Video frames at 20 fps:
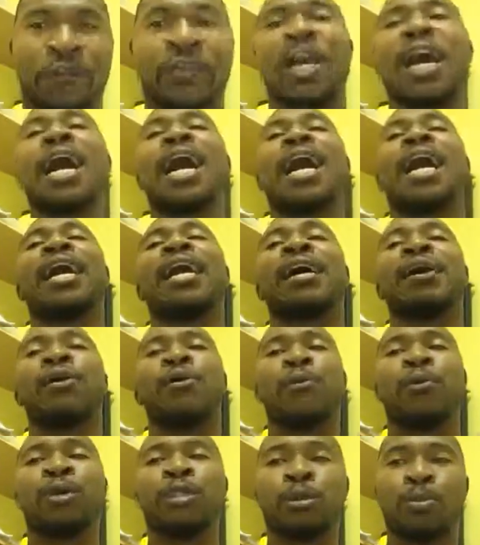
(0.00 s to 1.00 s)
of God
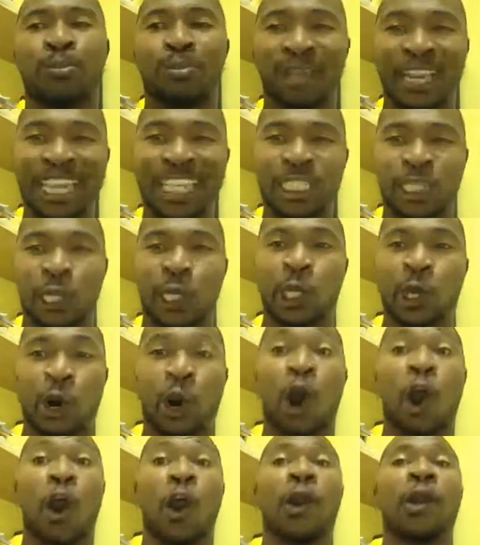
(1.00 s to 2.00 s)
was placed in
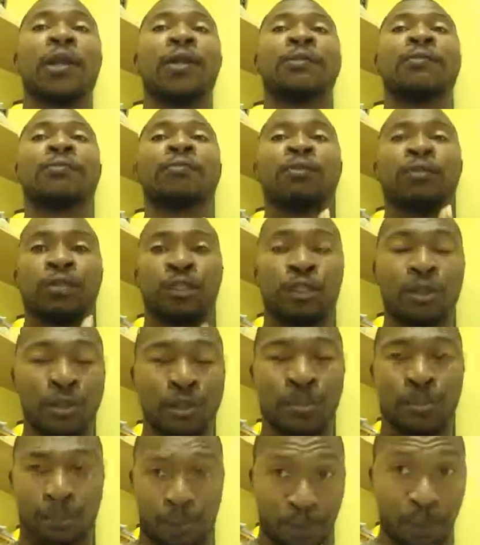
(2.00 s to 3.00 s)
your heart
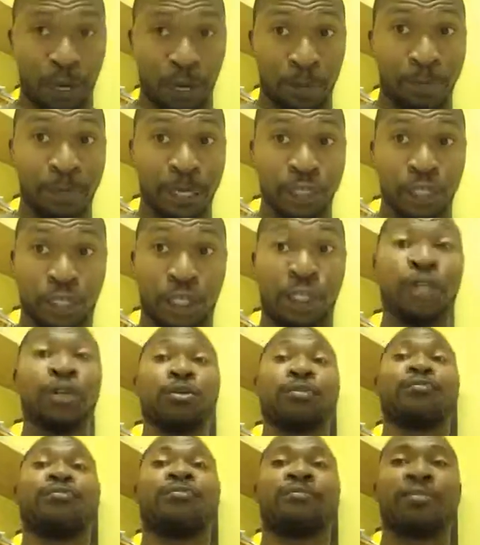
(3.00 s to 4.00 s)
to pretty much
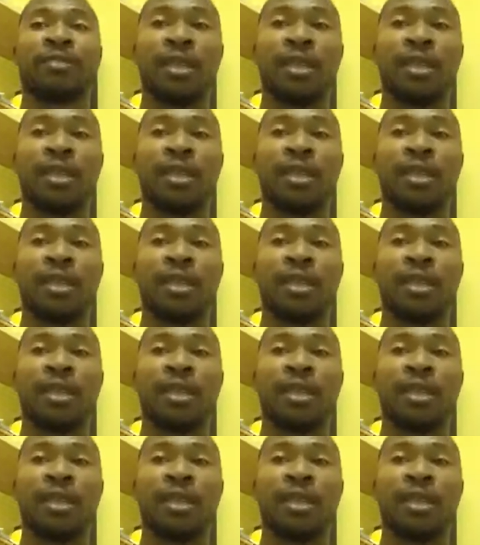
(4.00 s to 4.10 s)
do.